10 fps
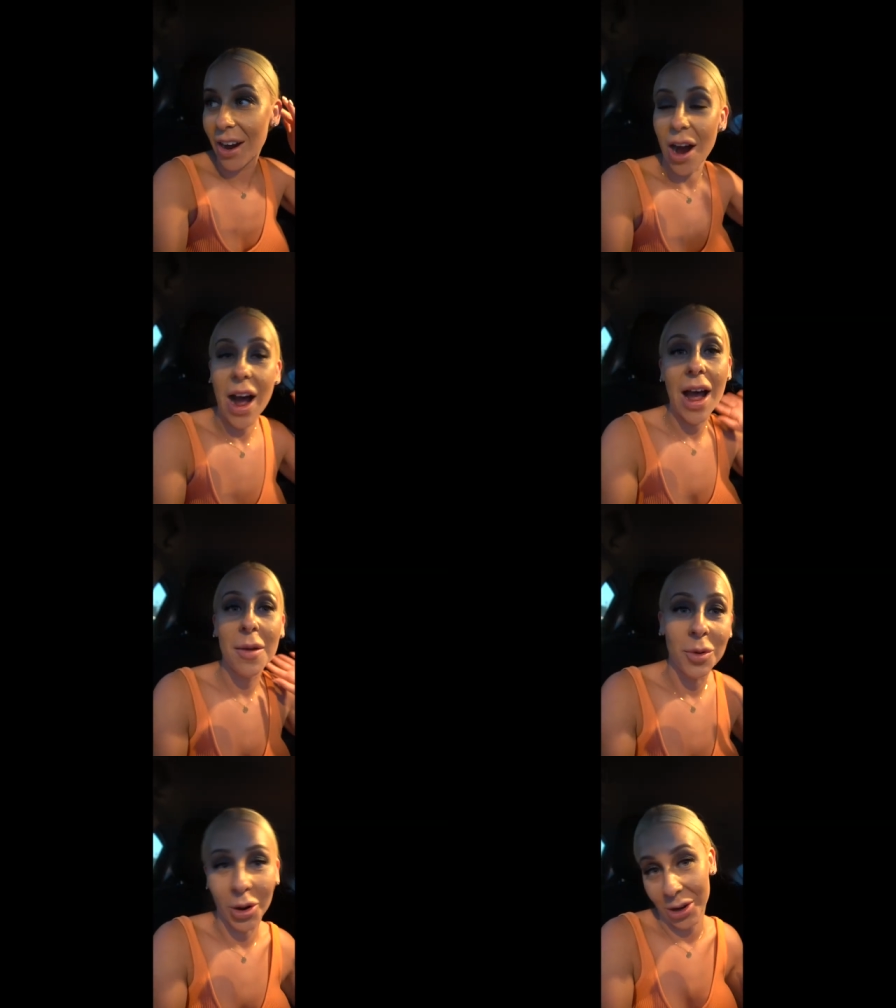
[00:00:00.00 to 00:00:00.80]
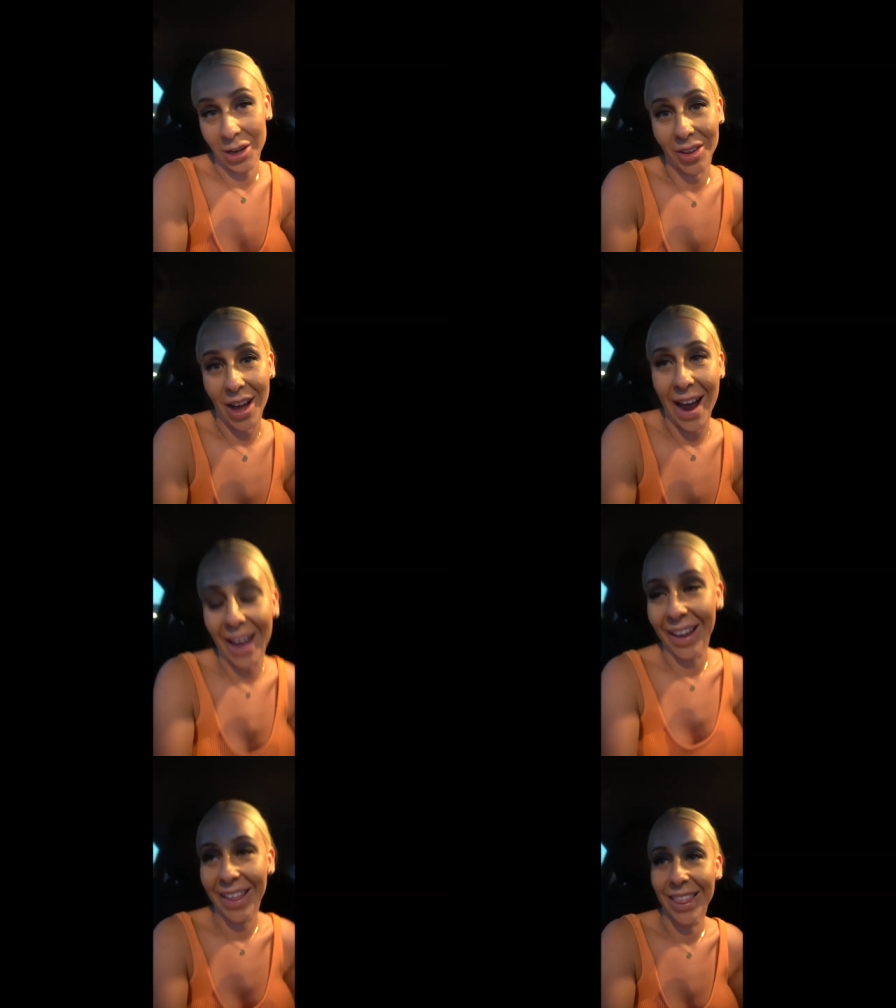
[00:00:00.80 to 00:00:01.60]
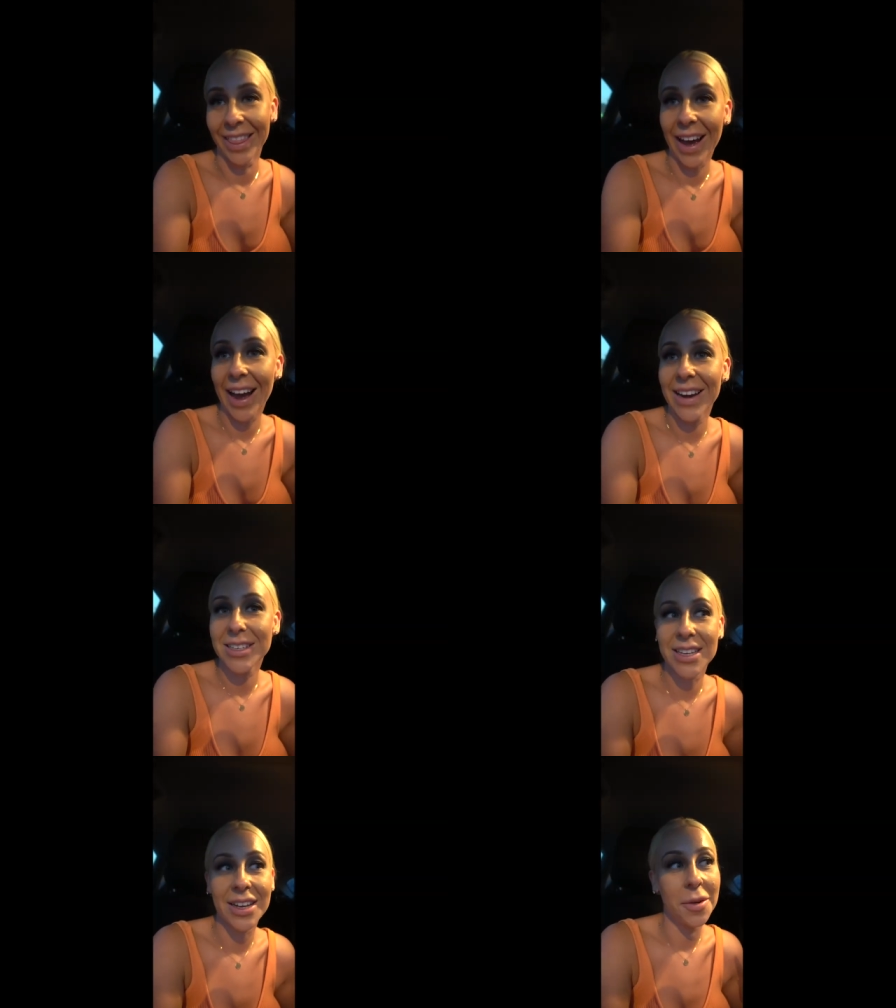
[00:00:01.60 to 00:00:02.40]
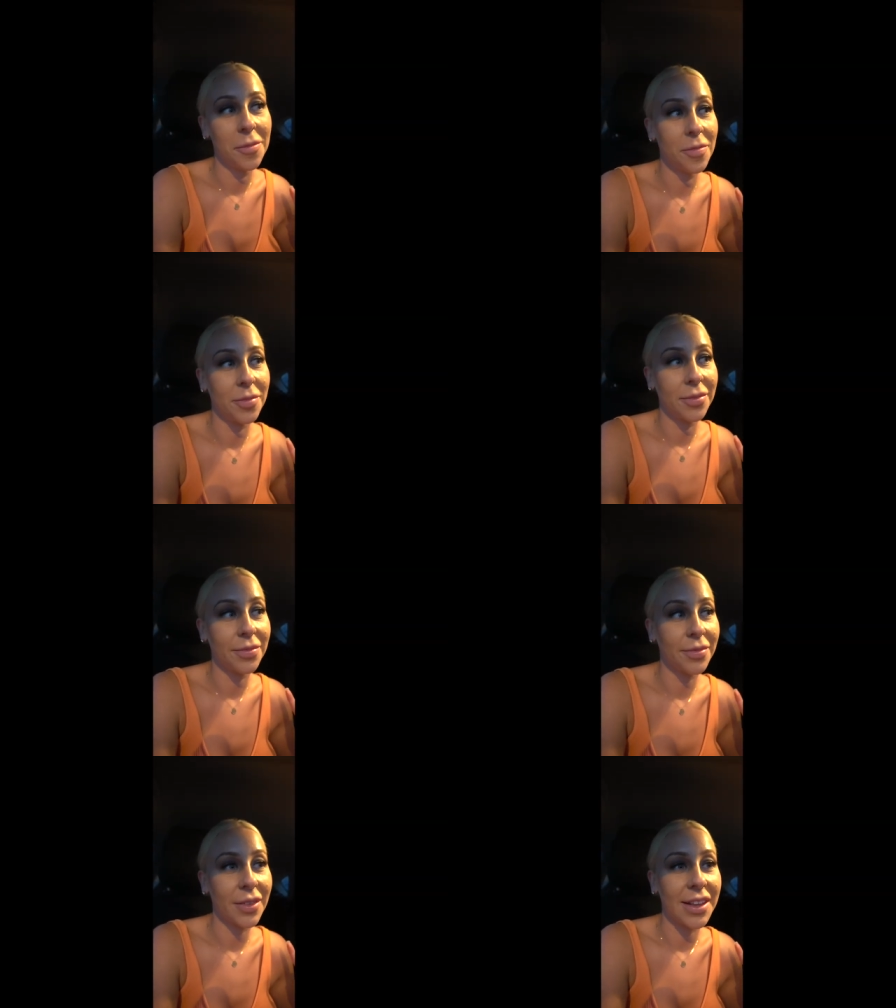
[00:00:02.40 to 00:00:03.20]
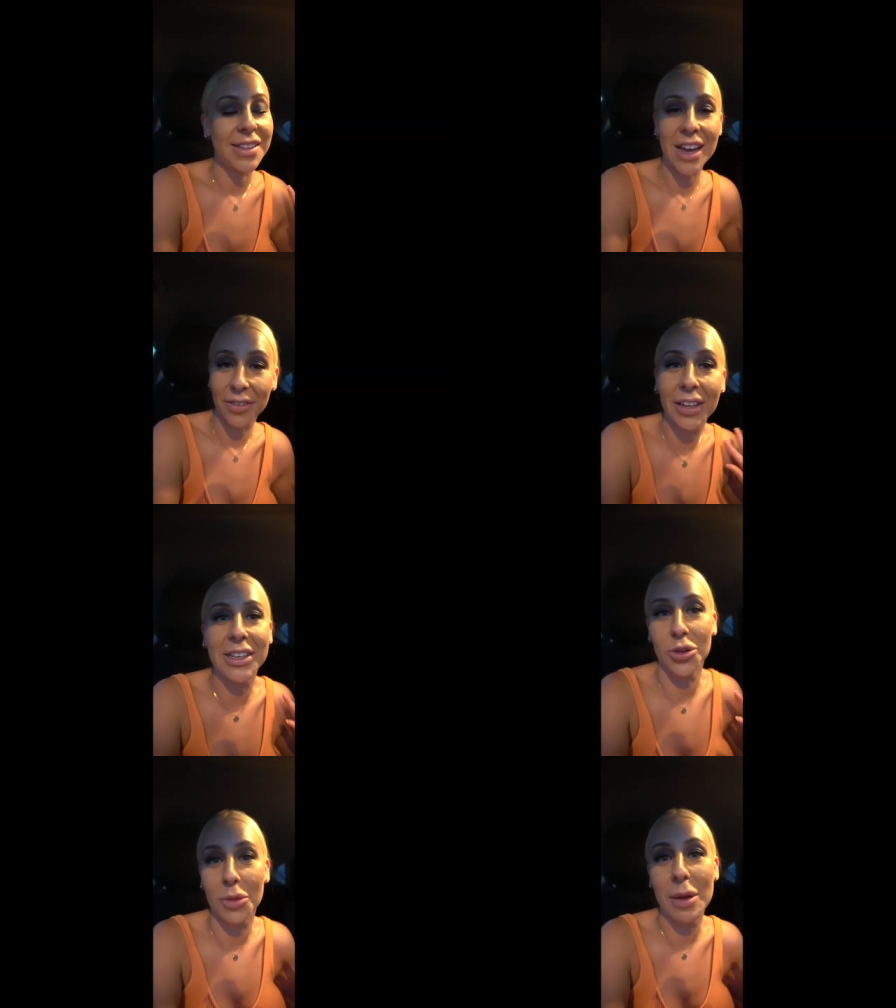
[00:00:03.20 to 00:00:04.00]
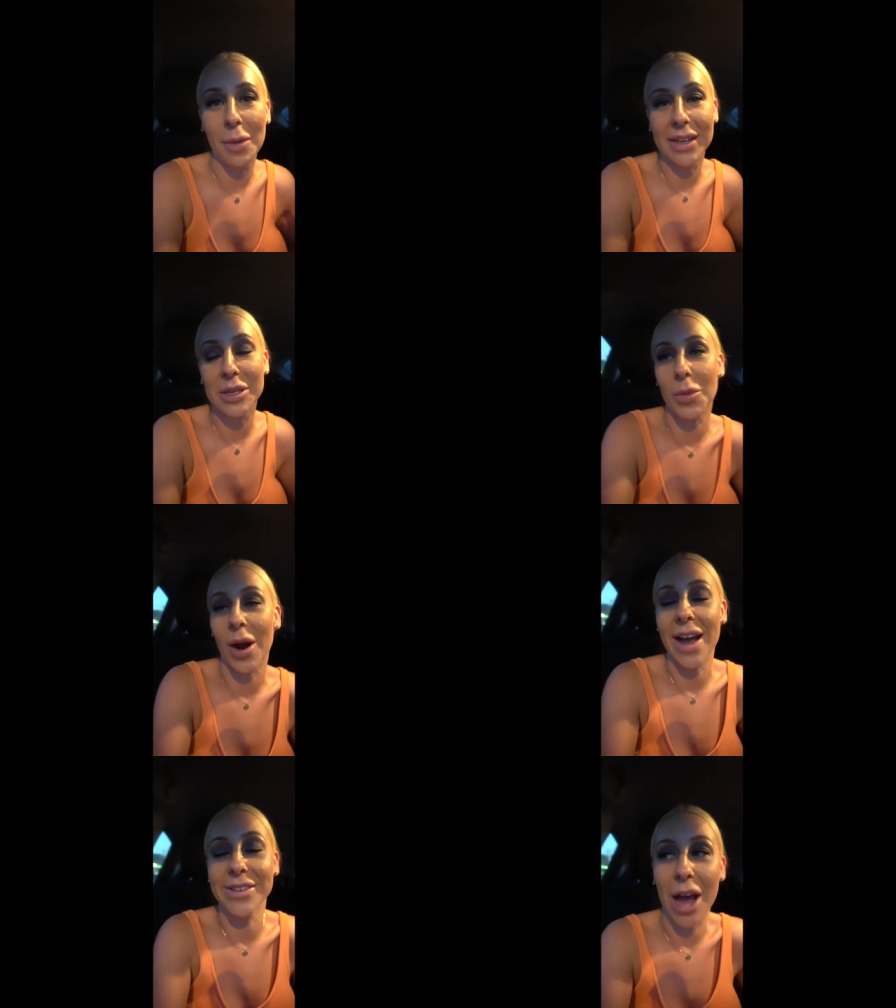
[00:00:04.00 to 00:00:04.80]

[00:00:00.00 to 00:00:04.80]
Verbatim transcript: I'm not gonna lie, that definitely took me by surprise.